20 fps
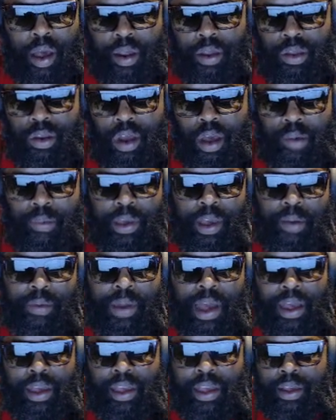You know what I mean? I'm
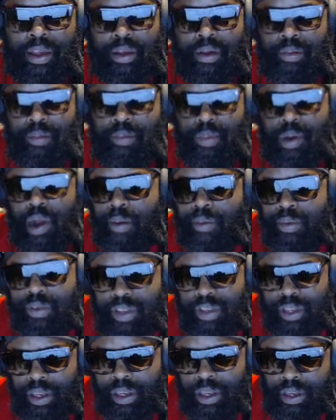not
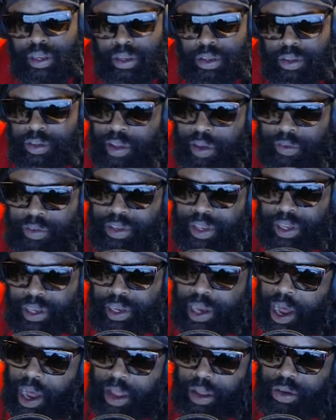promising
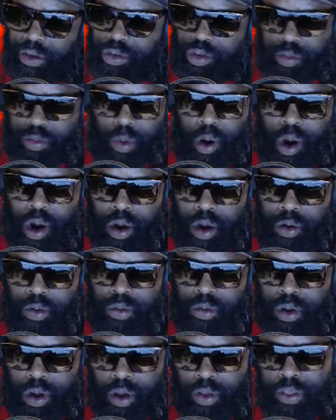$17 tomorrow,
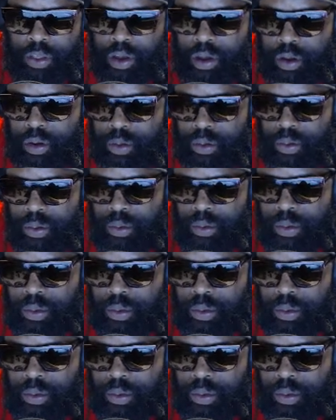although